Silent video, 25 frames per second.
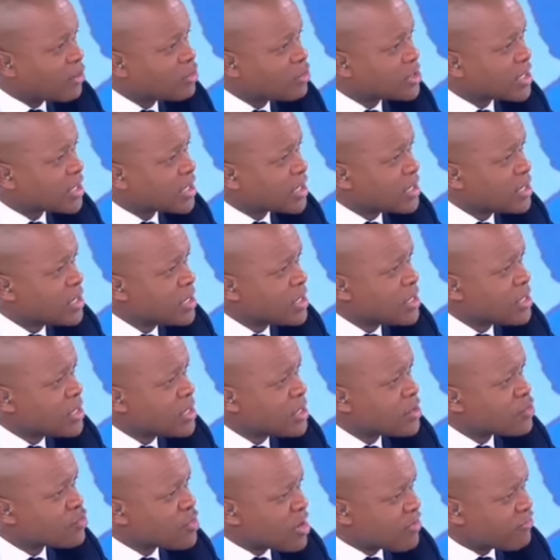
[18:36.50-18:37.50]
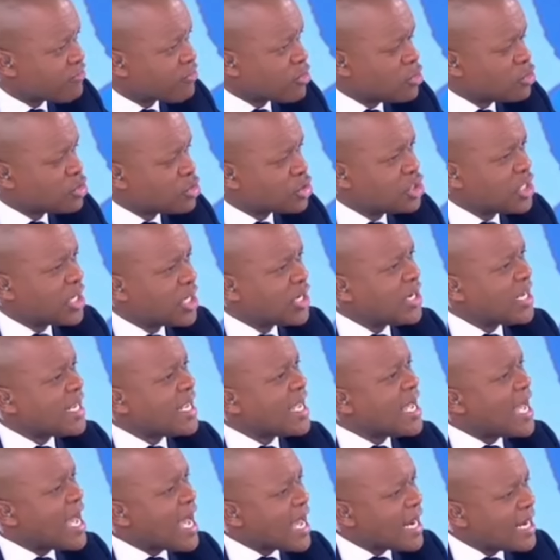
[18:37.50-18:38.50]

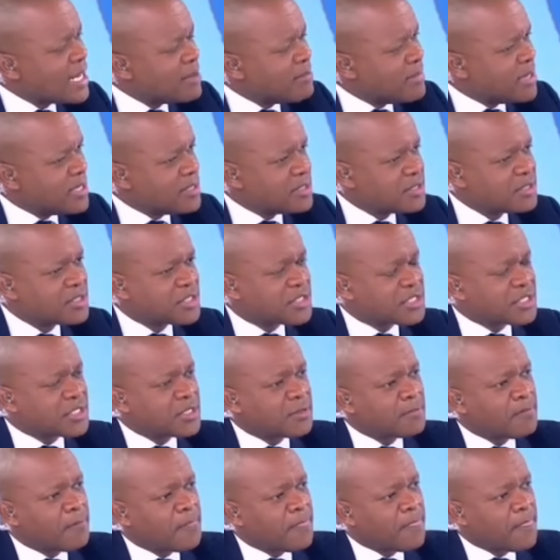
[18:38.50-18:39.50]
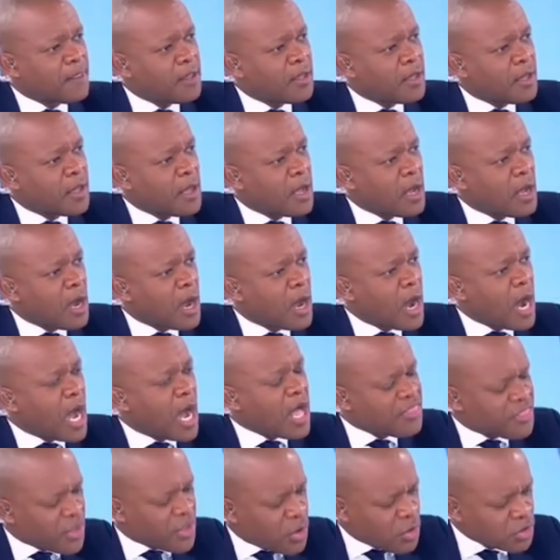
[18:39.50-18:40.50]
counter-revolutionary elements,
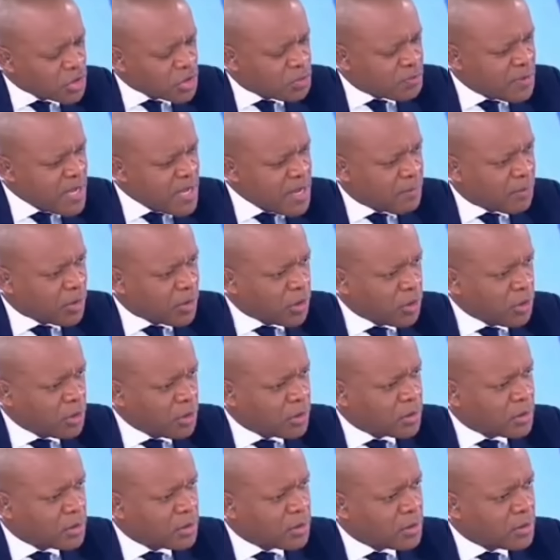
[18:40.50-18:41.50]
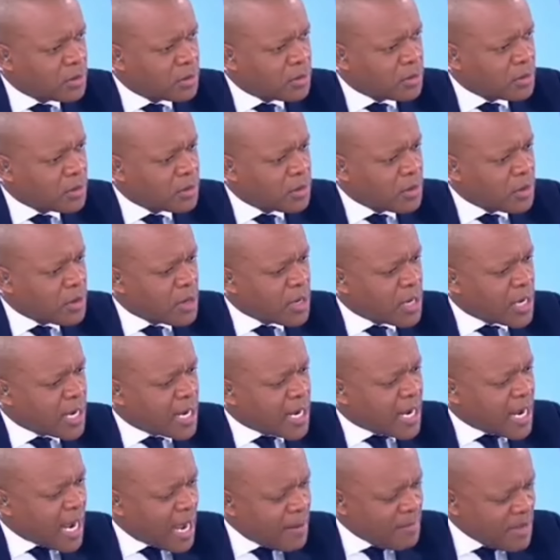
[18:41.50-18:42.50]
are those people
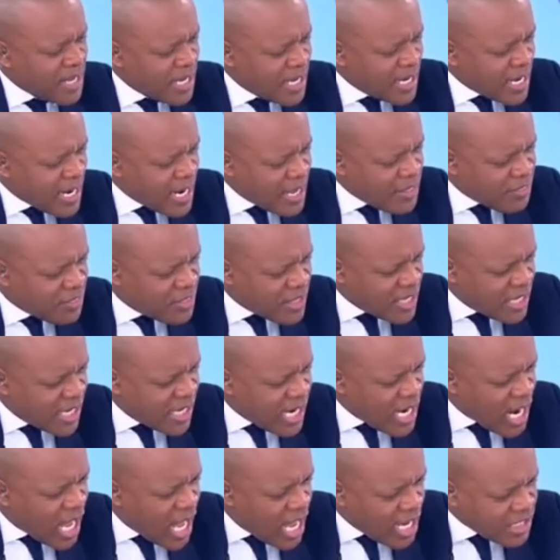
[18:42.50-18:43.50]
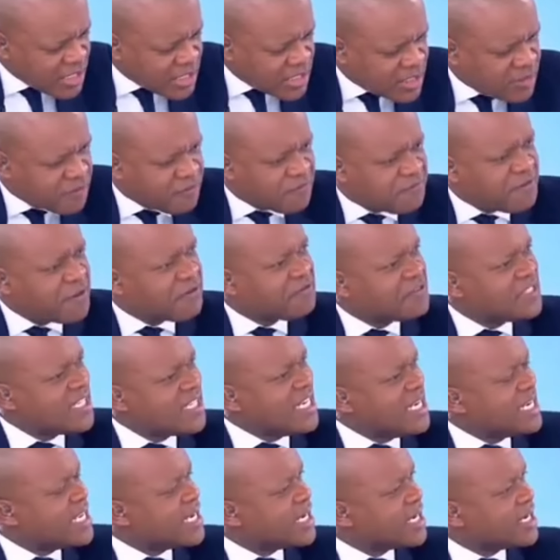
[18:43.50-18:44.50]
coming in the last
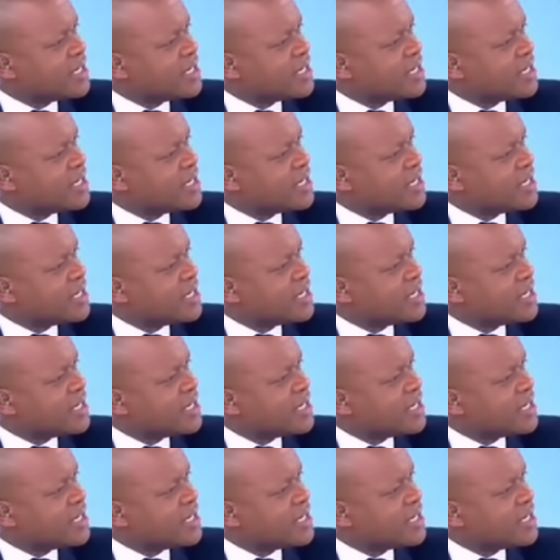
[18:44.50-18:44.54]
15